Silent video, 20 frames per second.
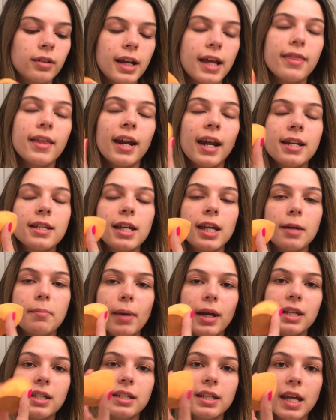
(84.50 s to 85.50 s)
And then I take
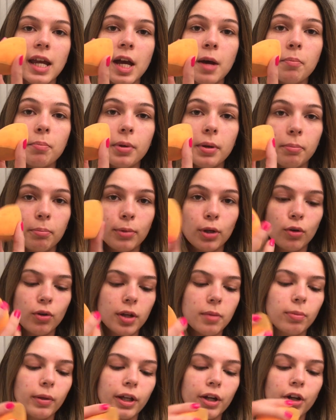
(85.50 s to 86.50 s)
my damp
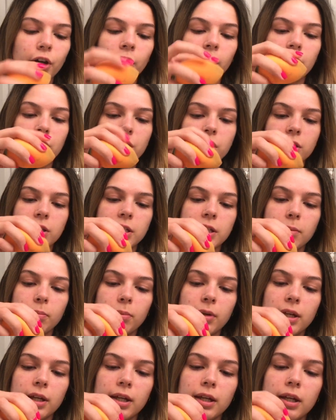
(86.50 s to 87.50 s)
beauty blender and just dip
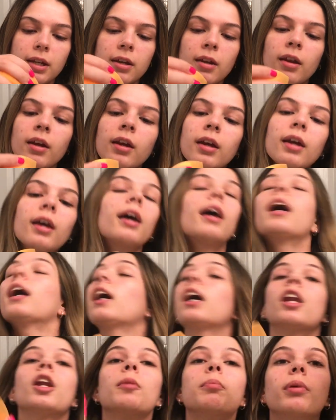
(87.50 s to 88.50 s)
it in
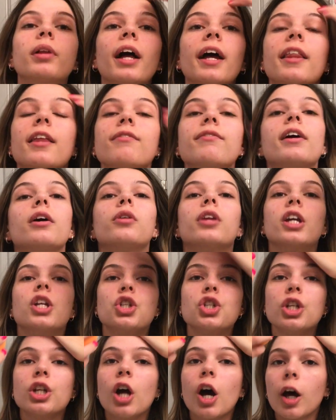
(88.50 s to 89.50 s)
and apply the
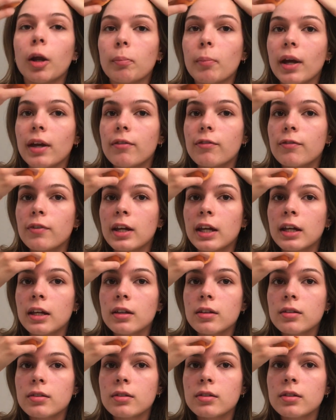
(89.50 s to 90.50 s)
foundation on my
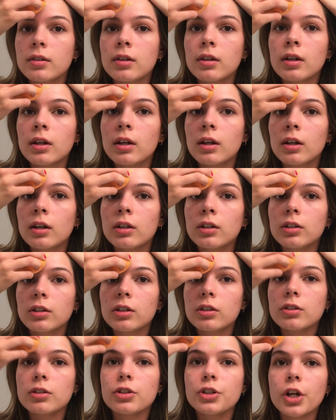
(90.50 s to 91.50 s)
face.
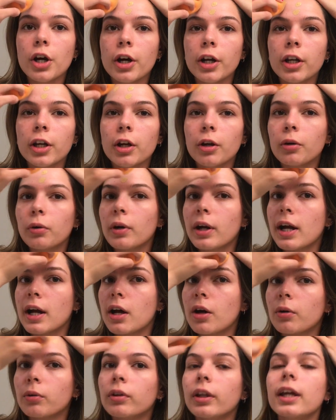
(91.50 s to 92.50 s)
Just dot it
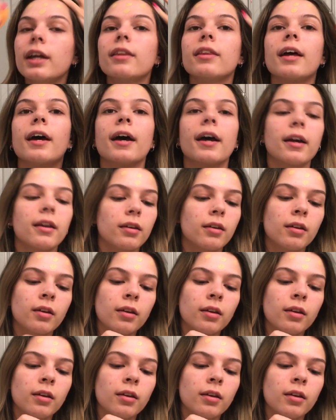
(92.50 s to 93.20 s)
around like that.